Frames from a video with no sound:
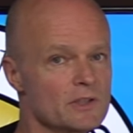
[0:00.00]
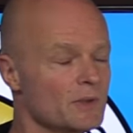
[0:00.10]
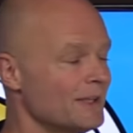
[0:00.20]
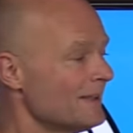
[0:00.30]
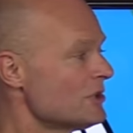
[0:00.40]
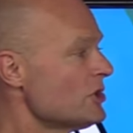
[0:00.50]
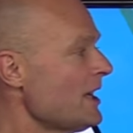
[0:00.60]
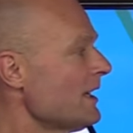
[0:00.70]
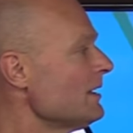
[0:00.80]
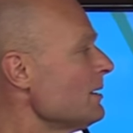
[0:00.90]
So in the
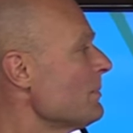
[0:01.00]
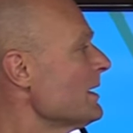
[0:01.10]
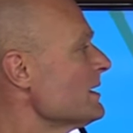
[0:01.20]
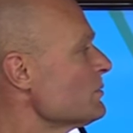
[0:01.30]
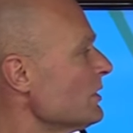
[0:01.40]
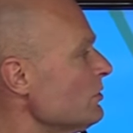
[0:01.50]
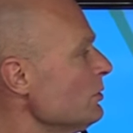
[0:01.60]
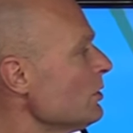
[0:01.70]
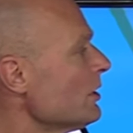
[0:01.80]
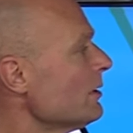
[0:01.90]
chain, it binds with
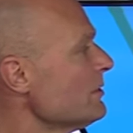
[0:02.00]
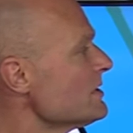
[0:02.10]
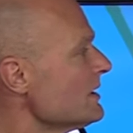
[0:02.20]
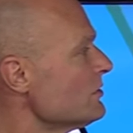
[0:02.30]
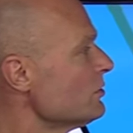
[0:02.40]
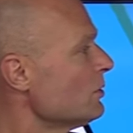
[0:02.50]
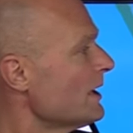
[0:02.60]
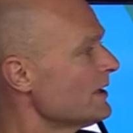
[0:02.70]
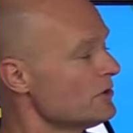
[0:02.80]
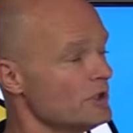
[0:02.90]
2 carbons and 2
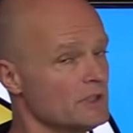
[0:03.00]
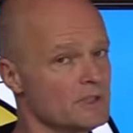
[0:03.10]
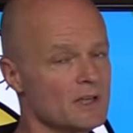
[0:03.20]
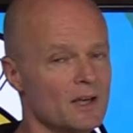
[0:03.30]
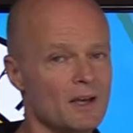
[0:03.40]
hydrogens.